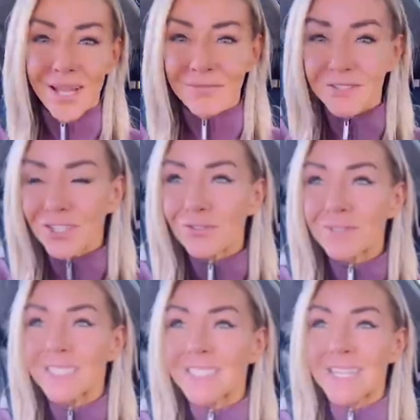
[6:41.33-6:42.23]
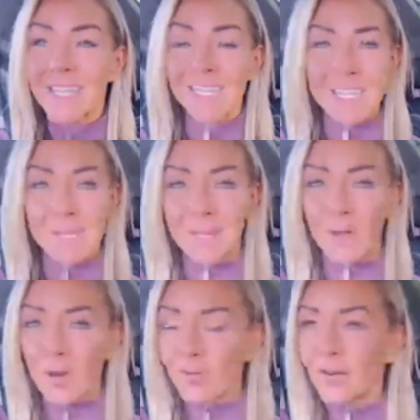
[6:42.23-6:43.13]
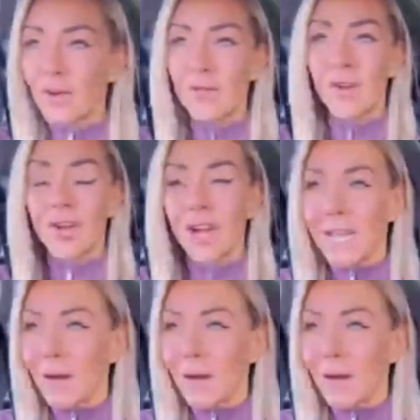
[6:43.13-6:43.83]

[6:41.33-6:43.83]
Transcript: I have used this analogy over and over,